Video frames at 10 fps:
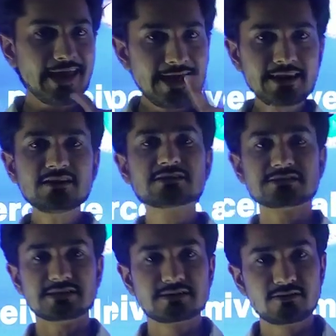
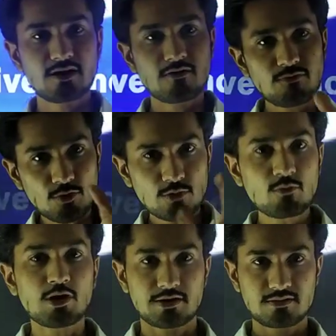energy. For
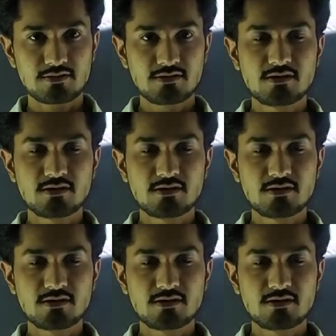what?